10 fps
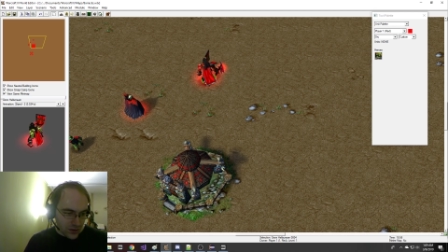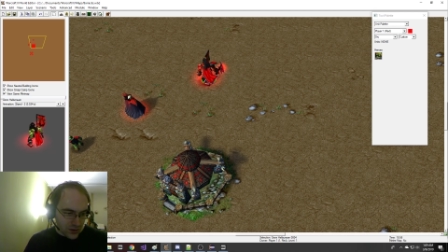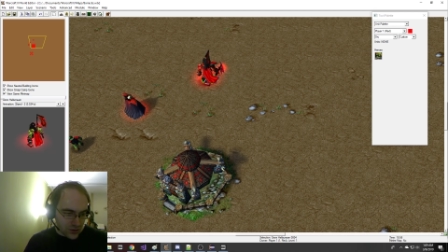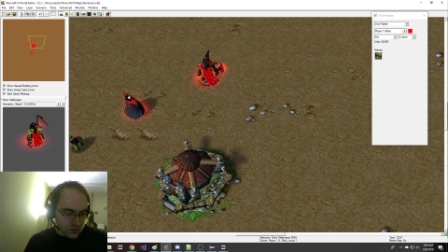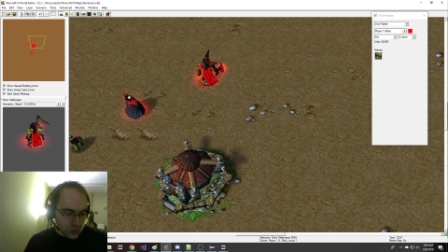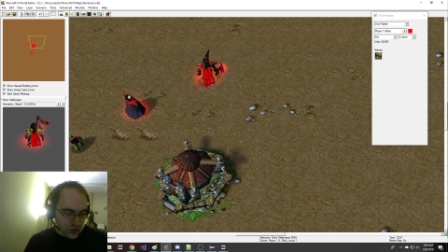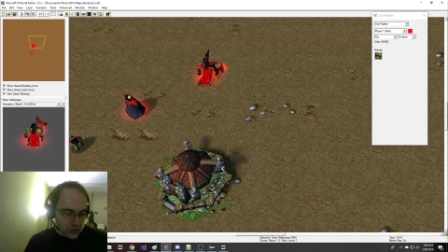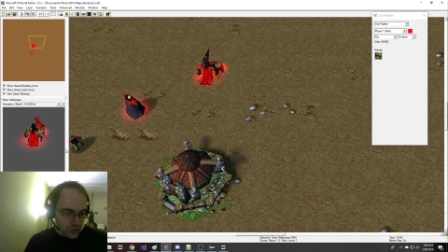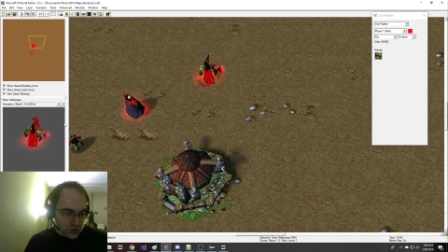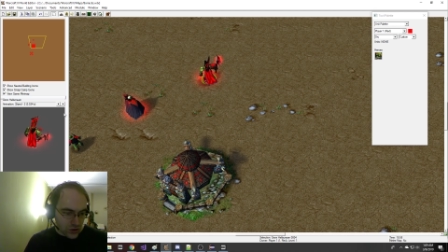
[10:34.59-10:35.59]
could
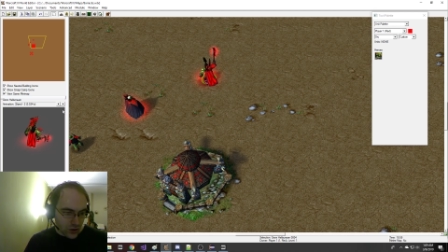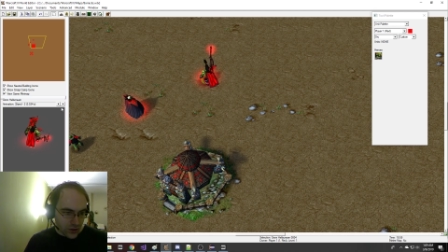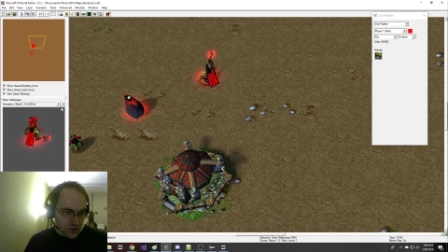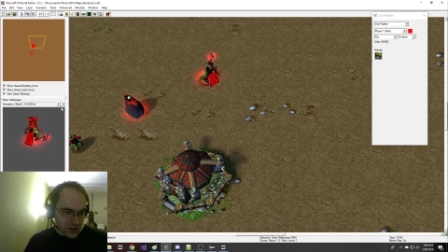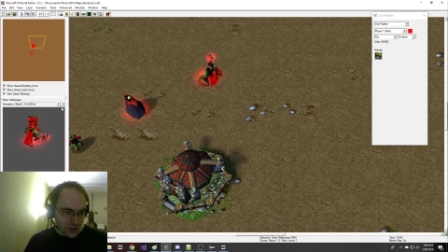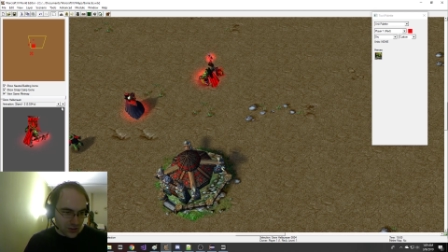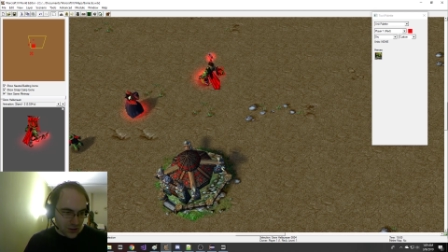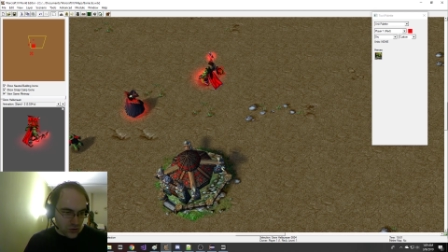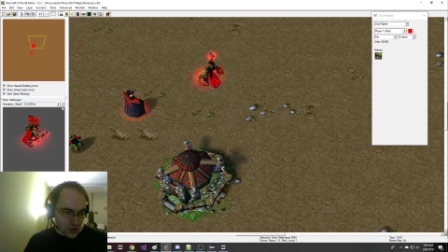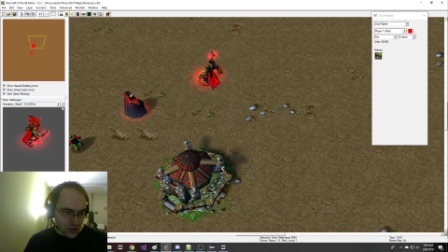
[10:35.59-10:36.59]
sort of call this a
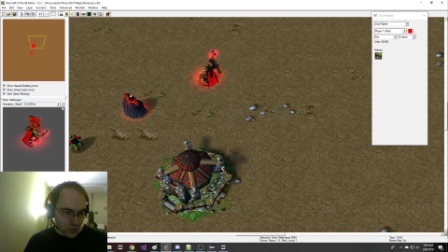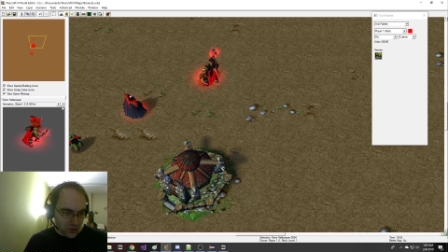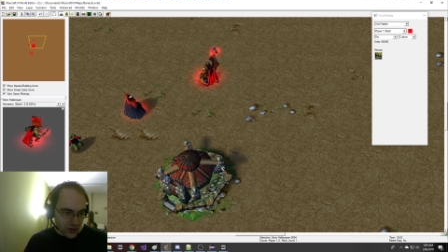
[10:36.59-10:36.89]
victory that we've